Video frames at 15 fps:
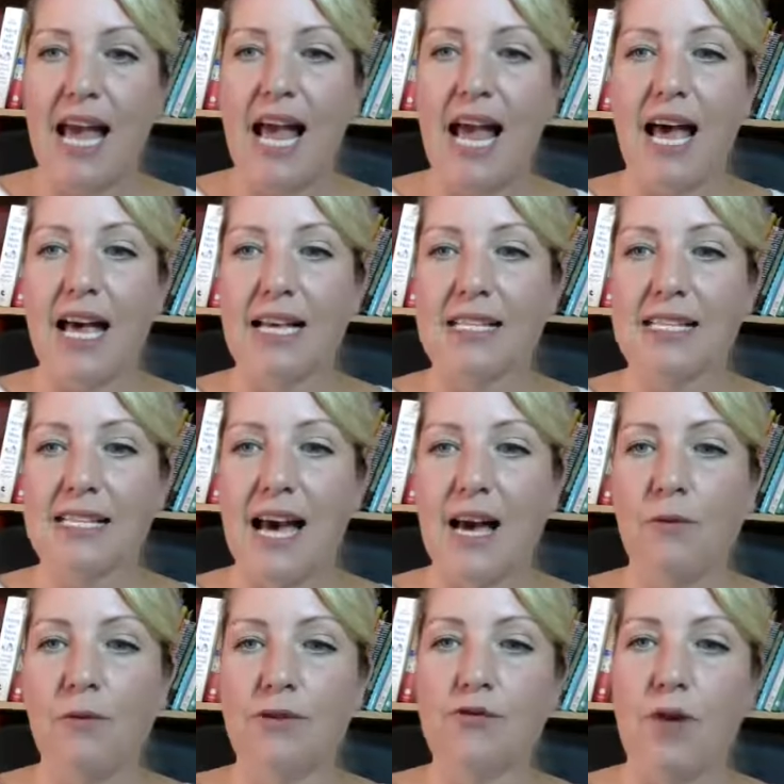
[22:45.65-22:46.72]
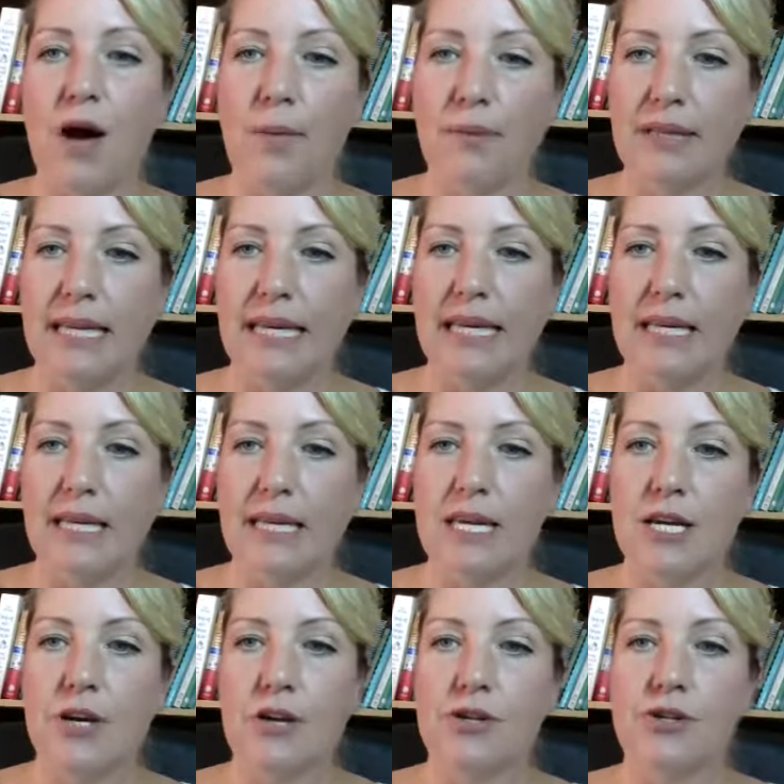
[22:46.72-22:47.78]
And I will drop a link in
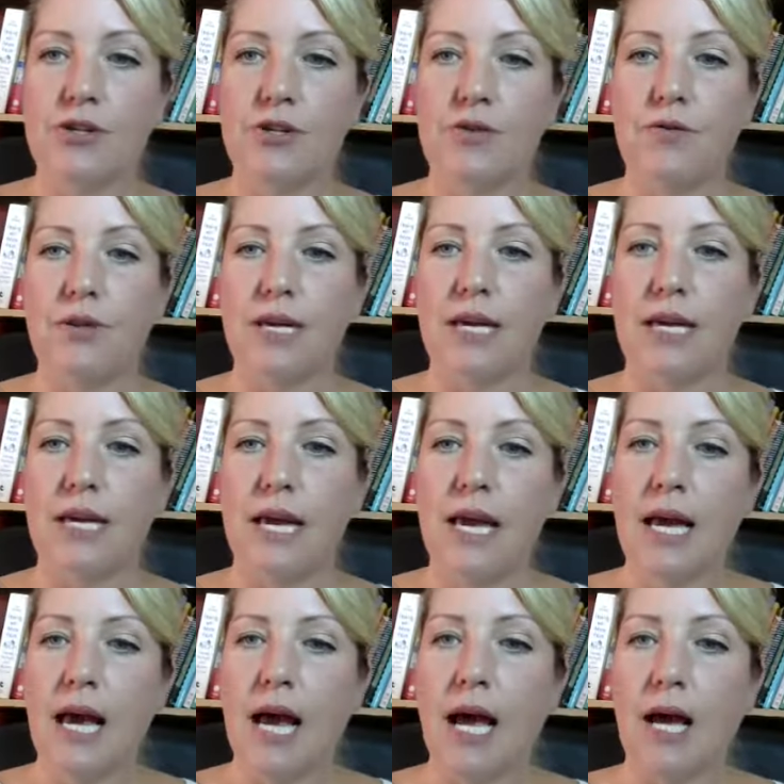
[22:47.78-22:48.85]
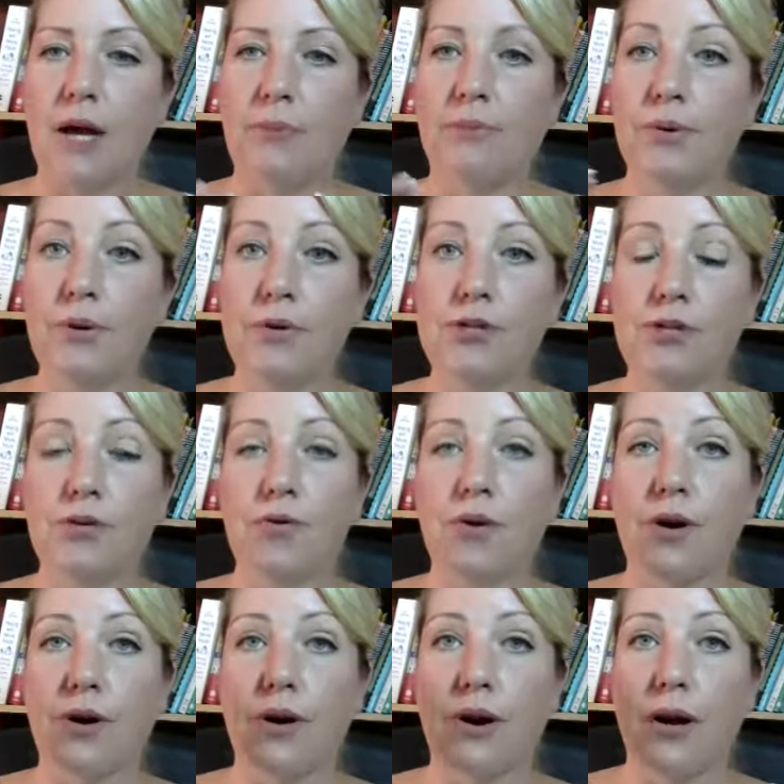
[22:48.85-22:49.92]
here to the Boost
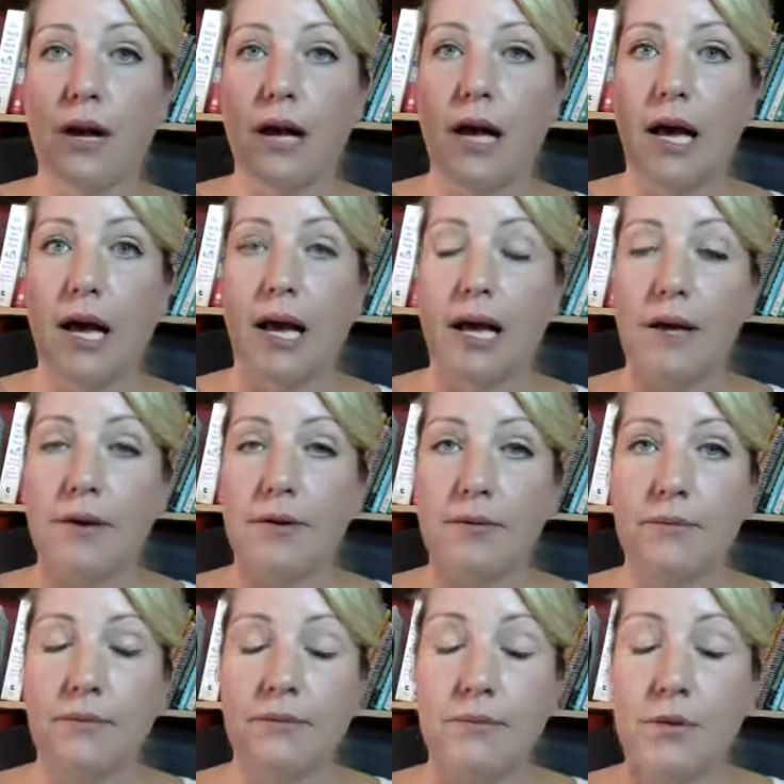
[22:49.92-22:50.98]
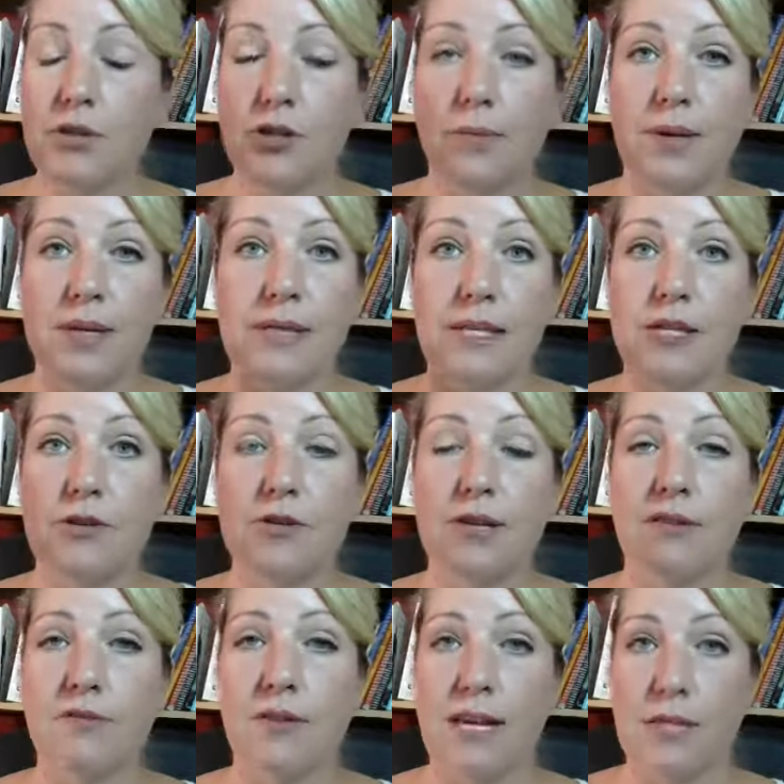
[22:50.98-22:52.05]
Your Business
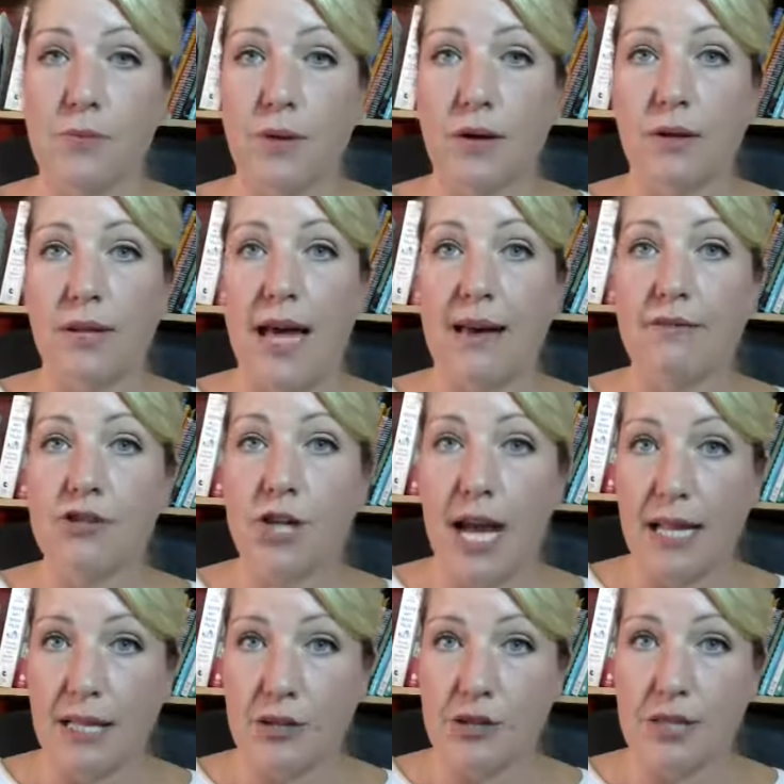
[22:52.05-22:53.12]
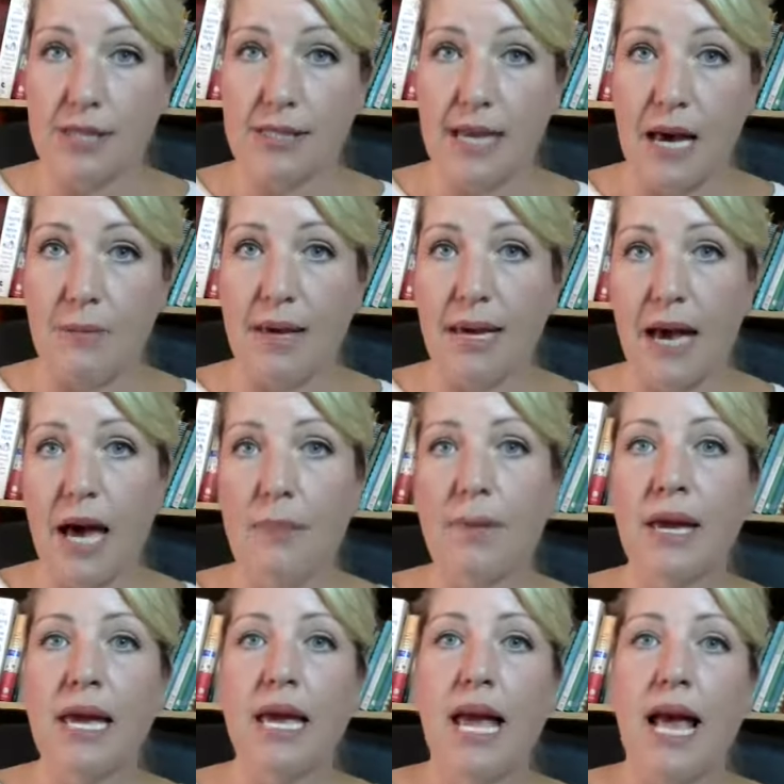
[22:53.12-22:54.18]
Using Facebook Live challenge that's coming up,
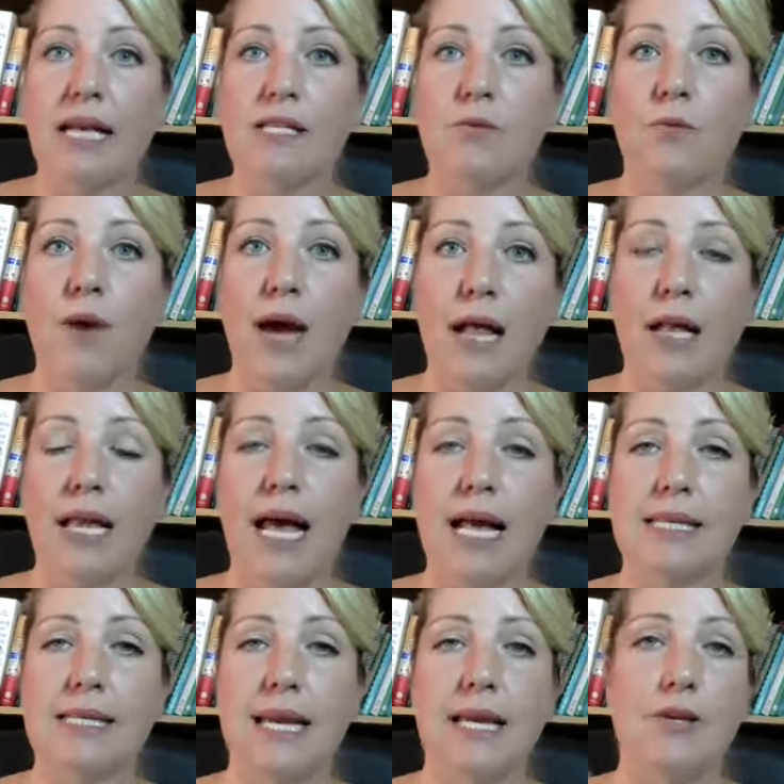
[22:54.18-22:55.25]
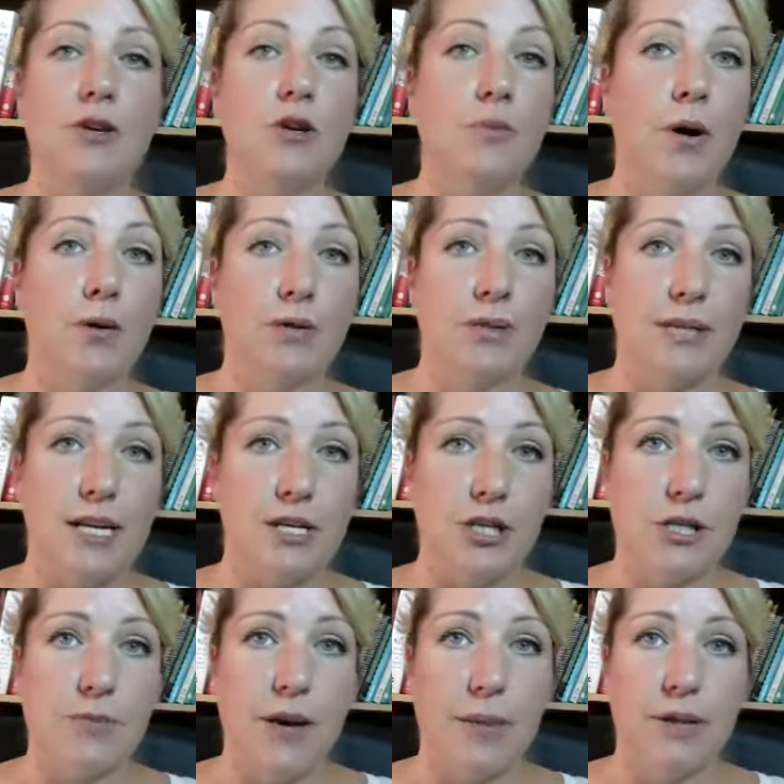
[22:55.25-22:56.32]
as well as a new post that I
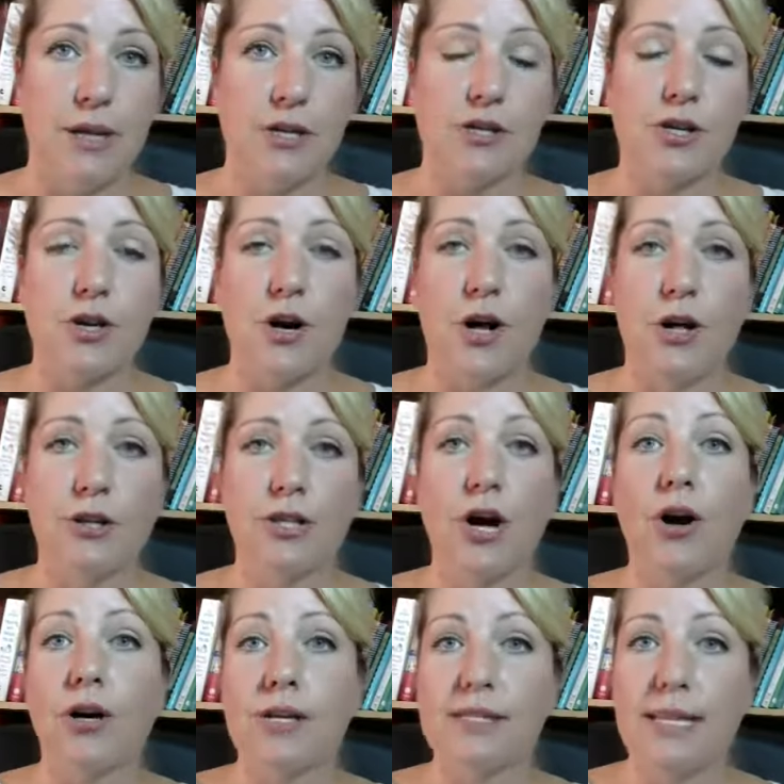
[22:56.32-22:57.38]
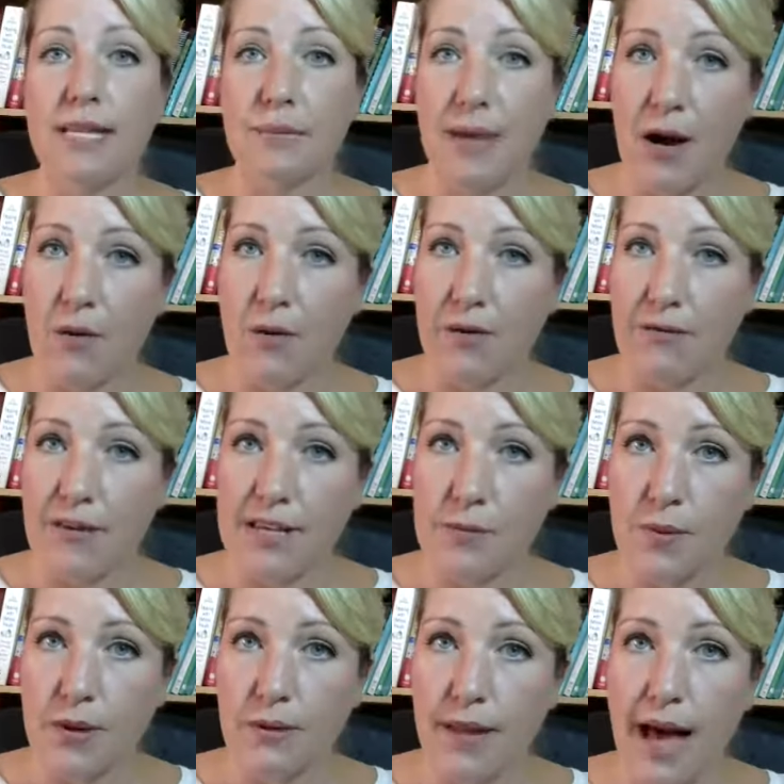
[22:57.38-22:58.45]
just published called Harnessing the Power of
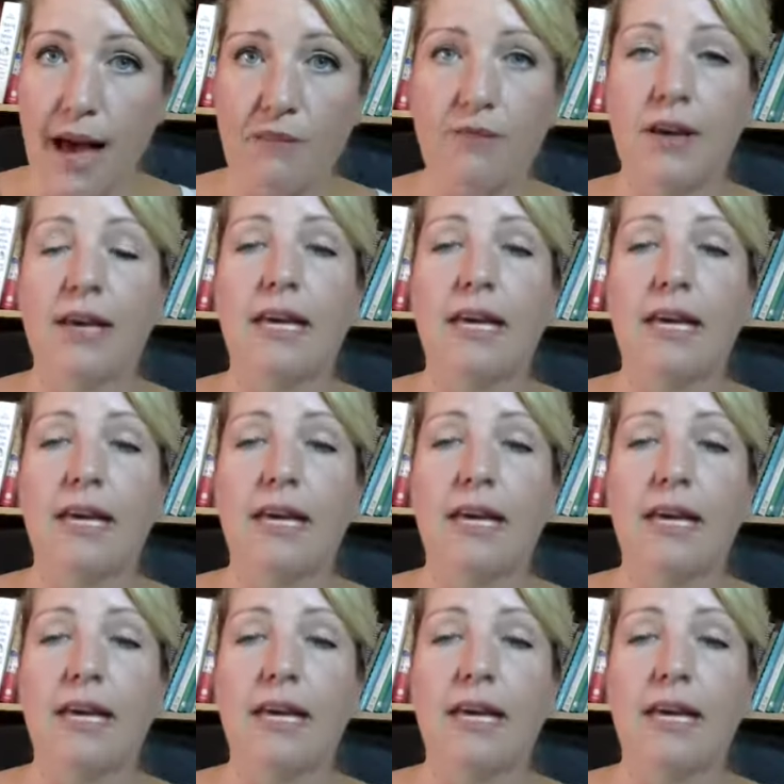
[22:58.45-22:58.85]
Facebook Live.